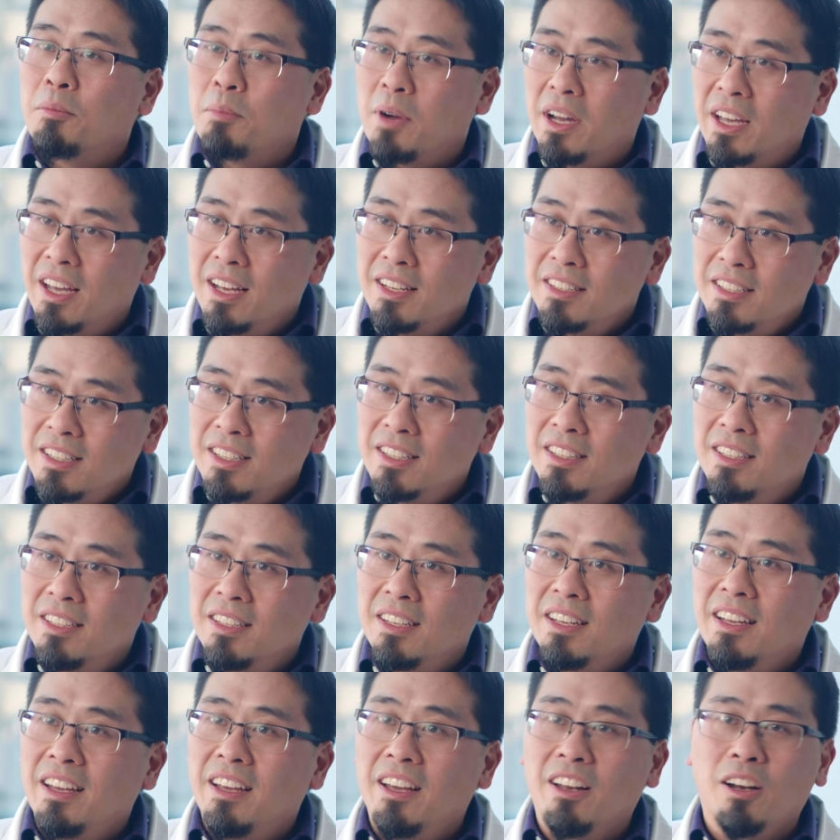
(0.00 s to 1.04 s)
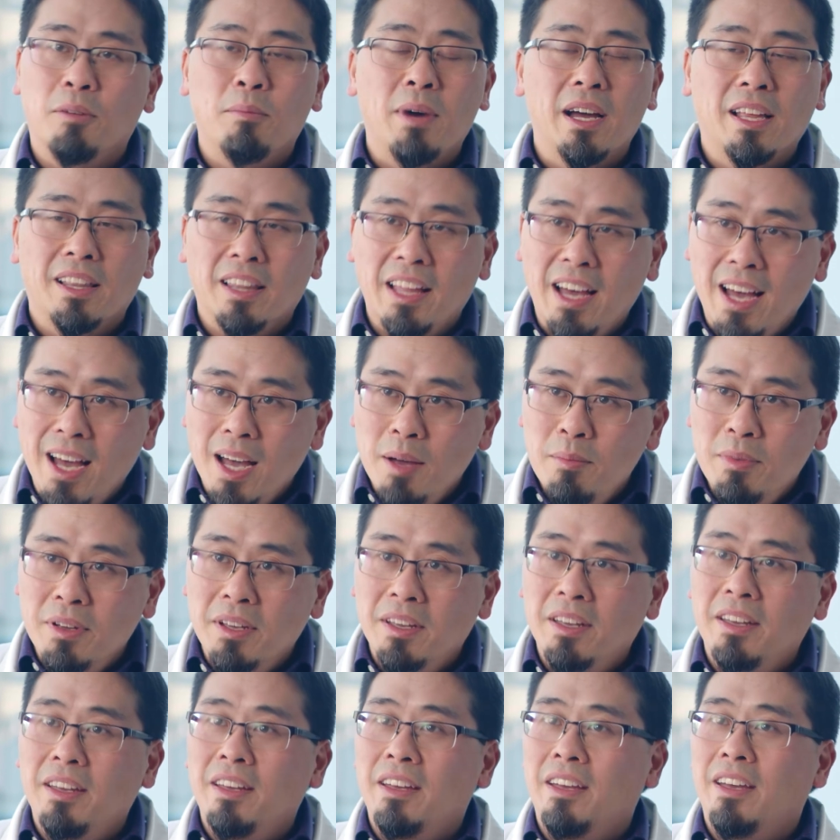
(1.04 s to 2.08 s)
on my idea and on my lab
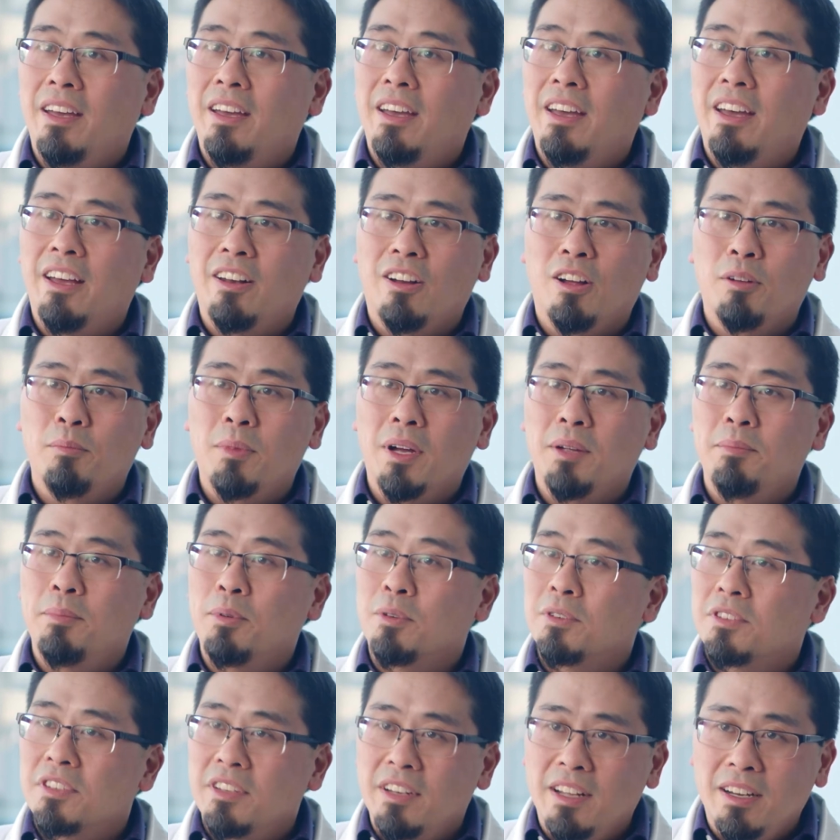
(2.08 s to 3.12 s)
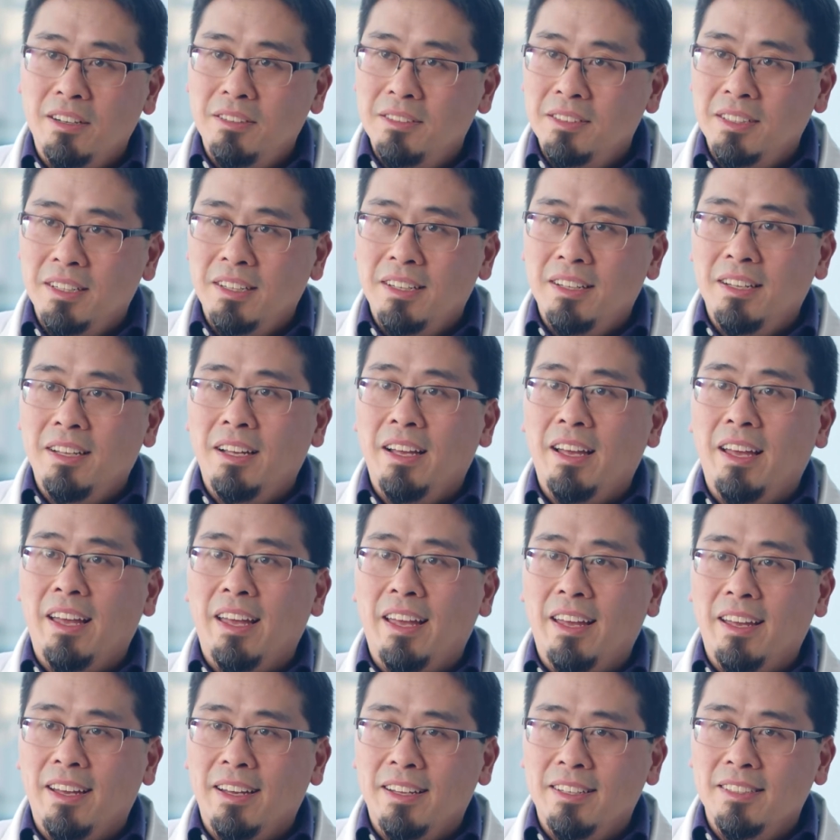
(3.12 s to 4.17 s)
and on my personnel.
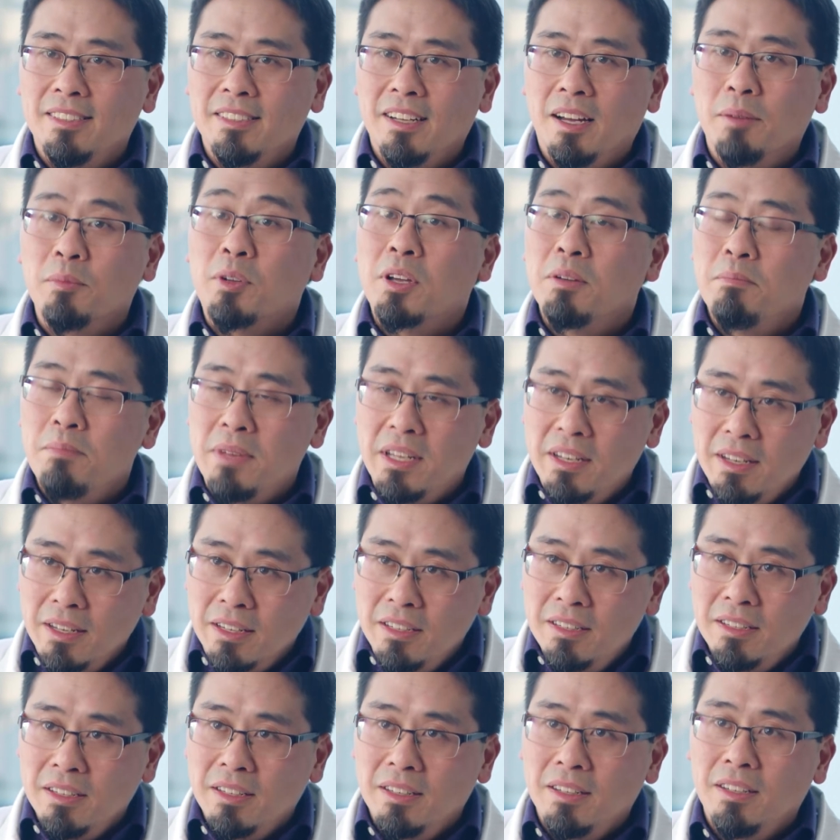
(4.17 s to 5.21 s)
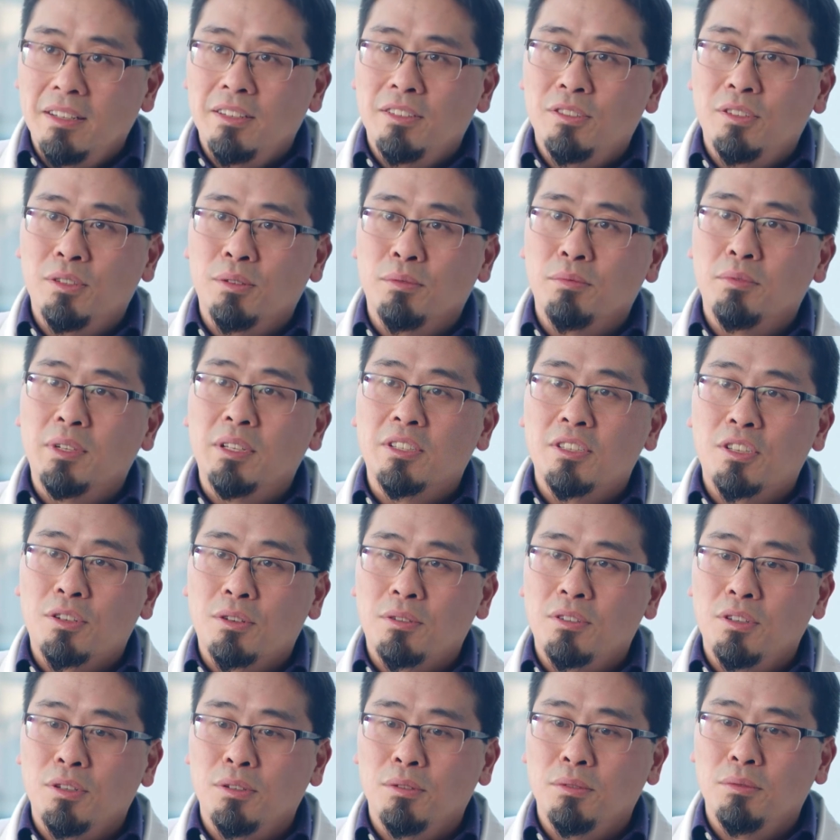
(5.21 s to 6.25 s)
And I'm committed
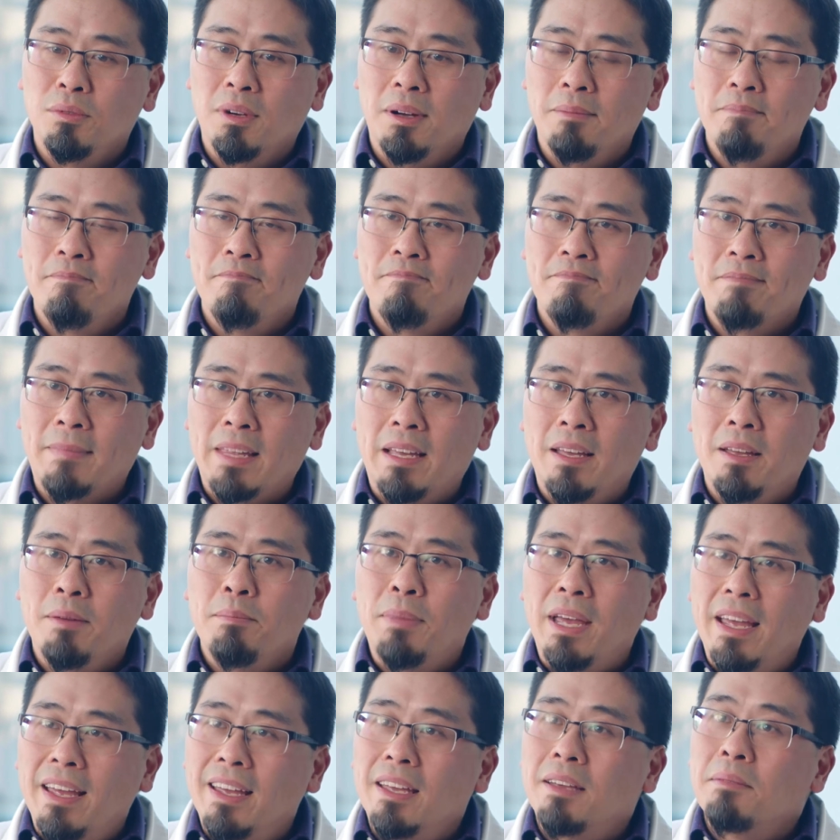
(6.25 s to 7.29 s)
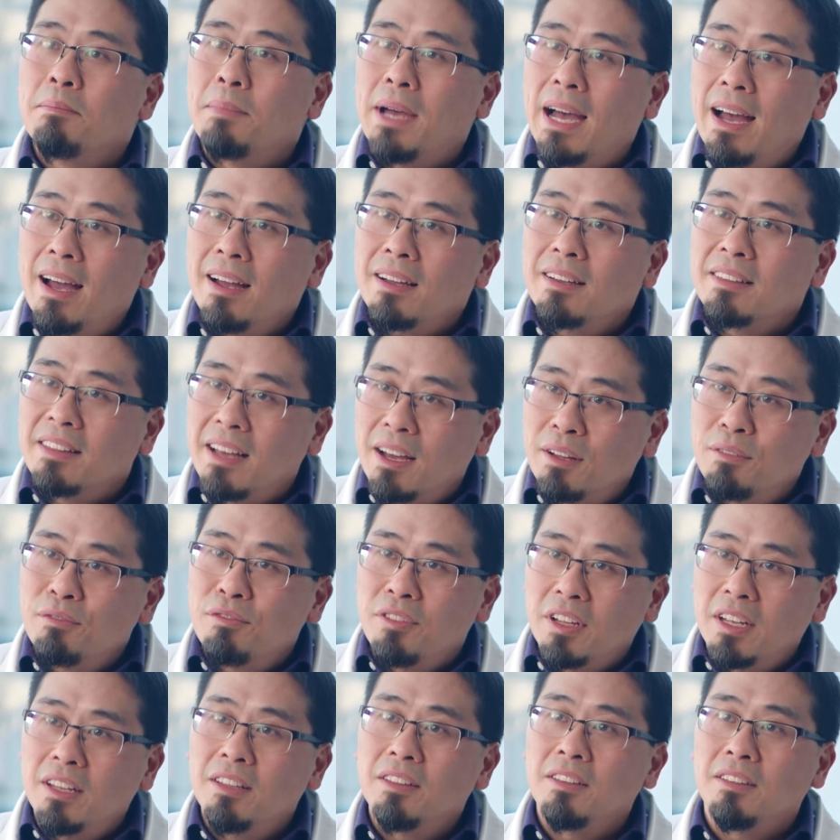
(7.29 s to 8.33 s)
to paying back that
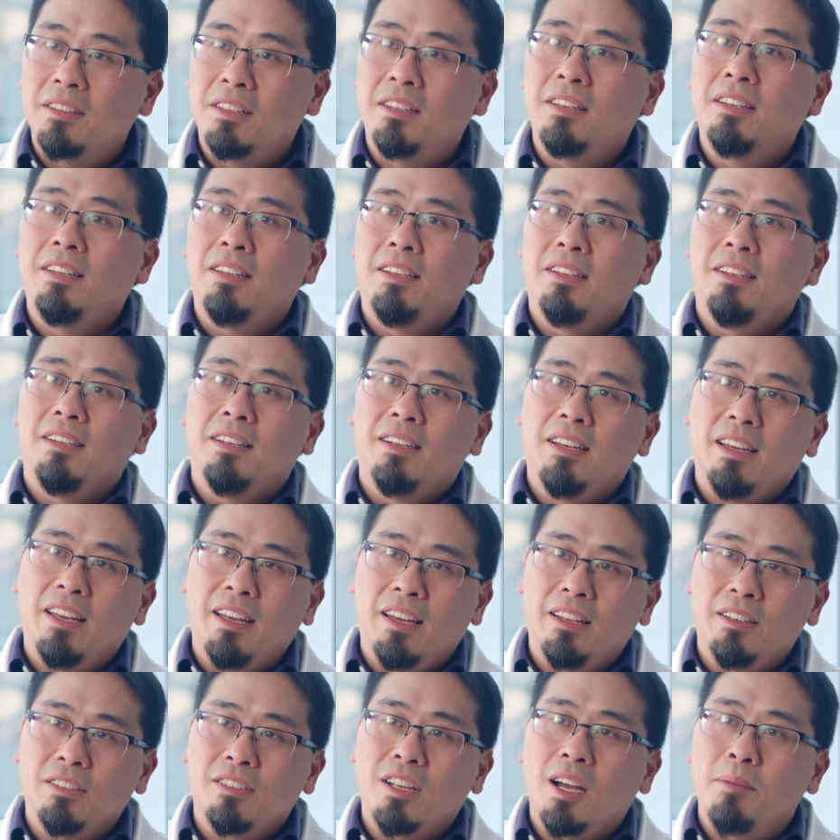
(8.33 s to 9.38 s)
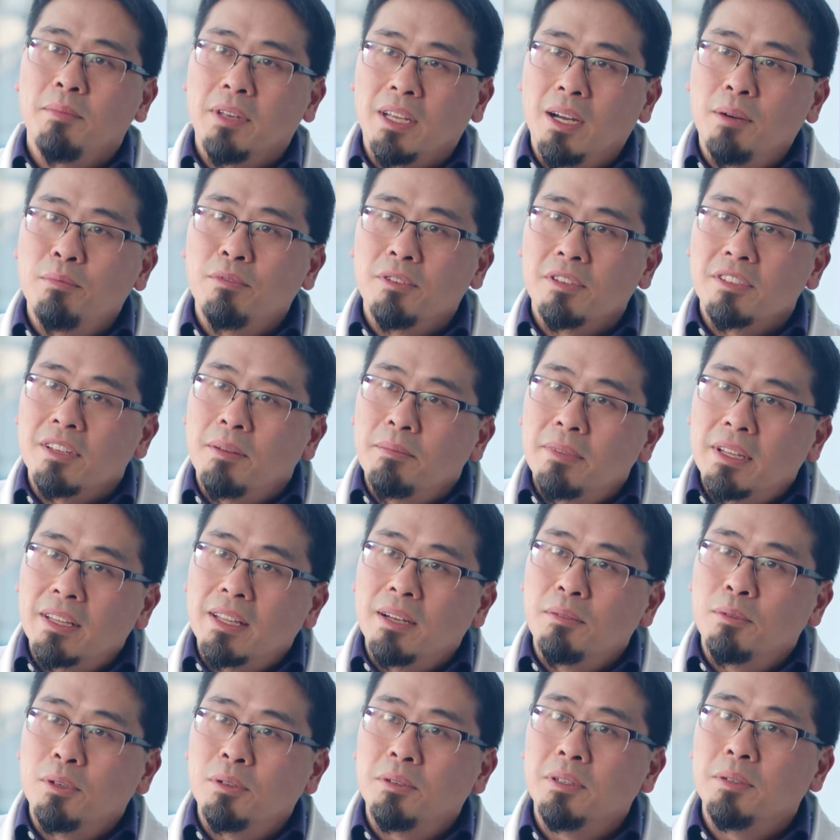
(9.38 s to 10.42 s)
faith and coming up with something
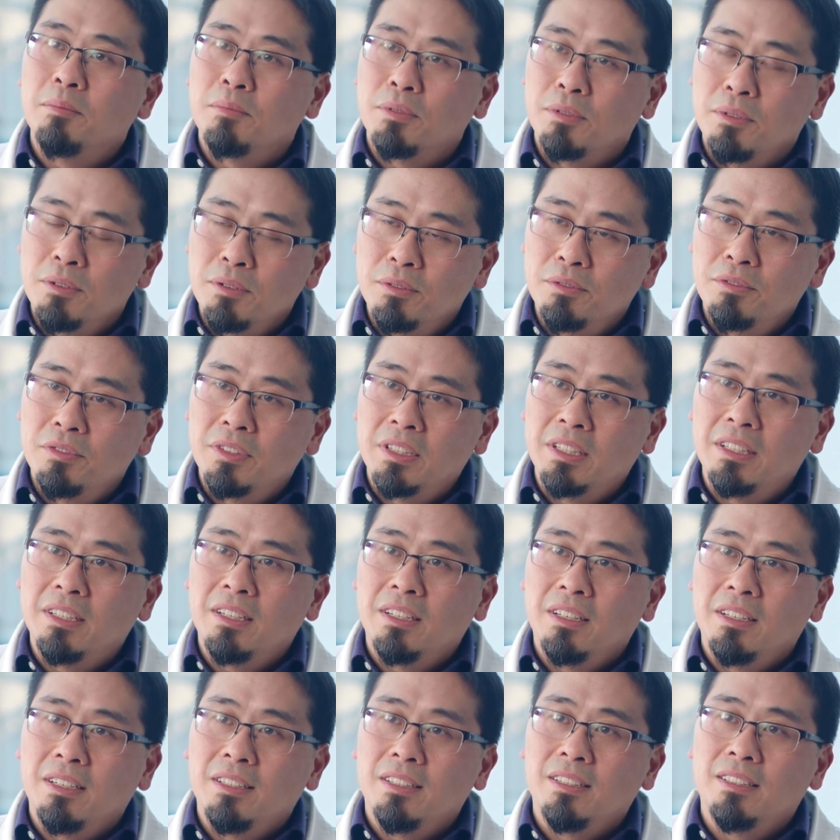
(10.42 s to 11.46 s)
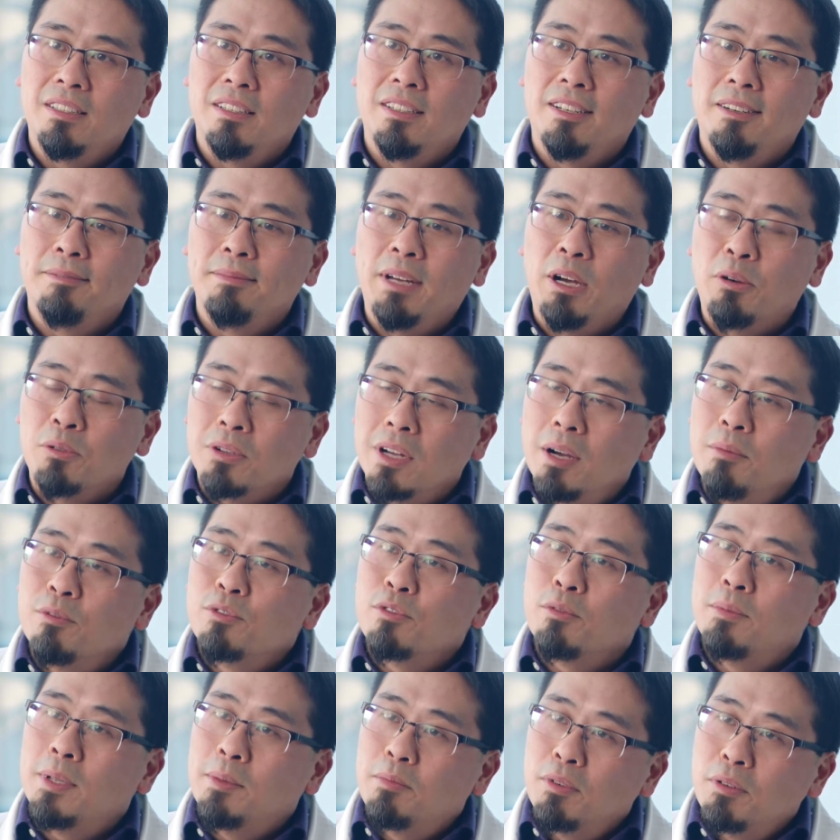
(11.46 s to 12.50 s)
that will improve
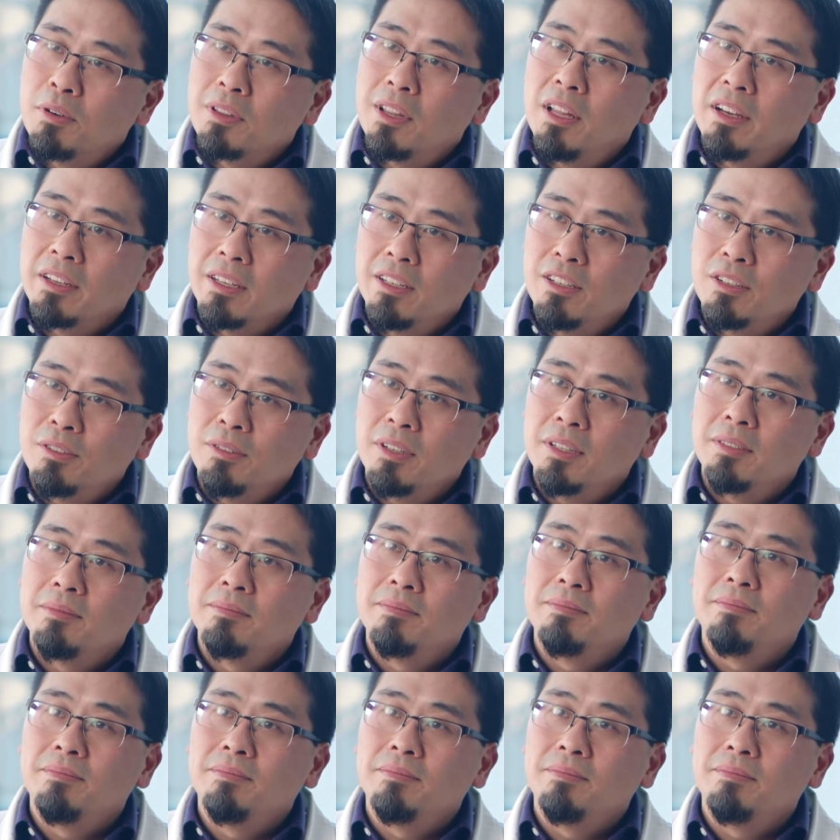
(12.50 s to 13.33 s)
outcomes for people with lung injury.